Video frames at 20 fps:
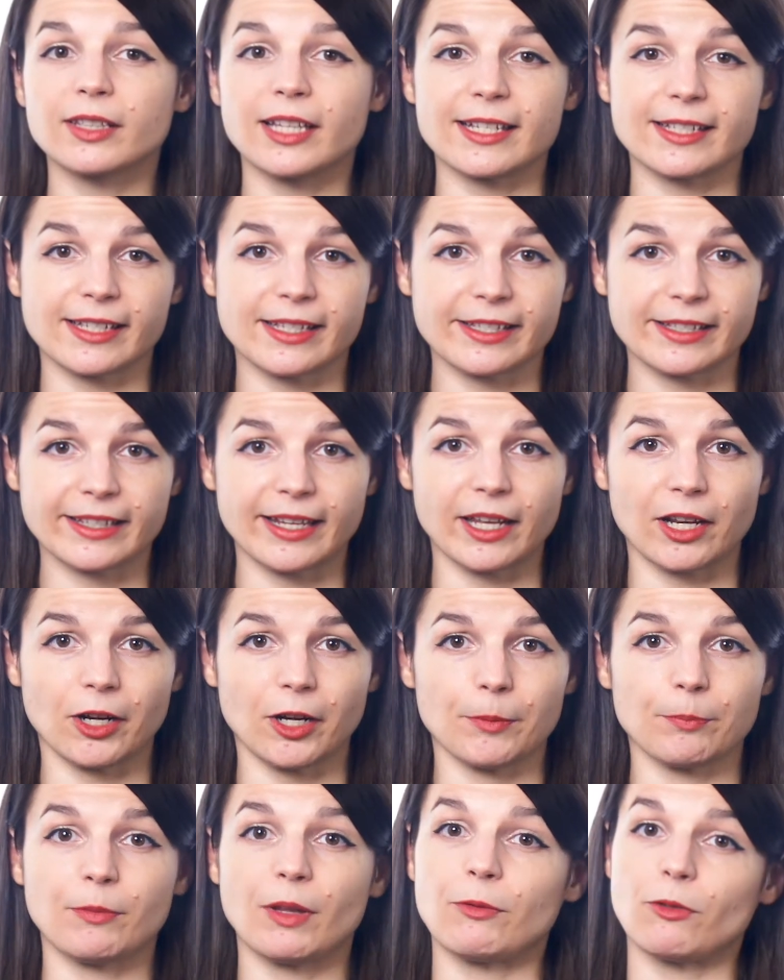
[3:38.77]
lessons
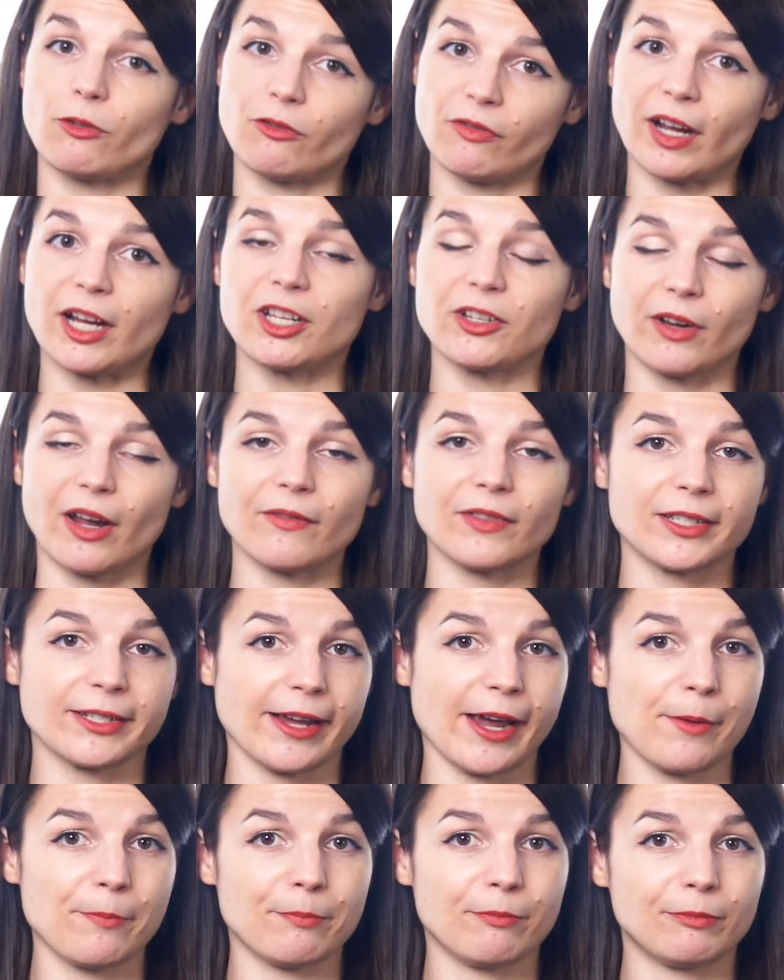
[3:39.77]
later if you find you have the
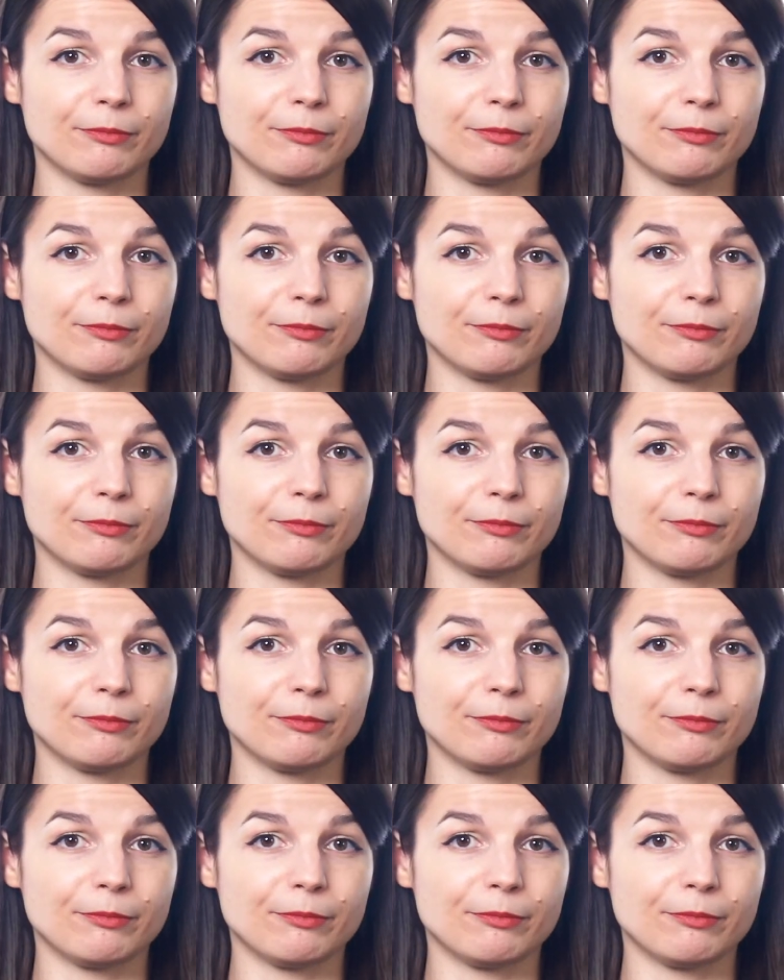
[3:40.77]
time.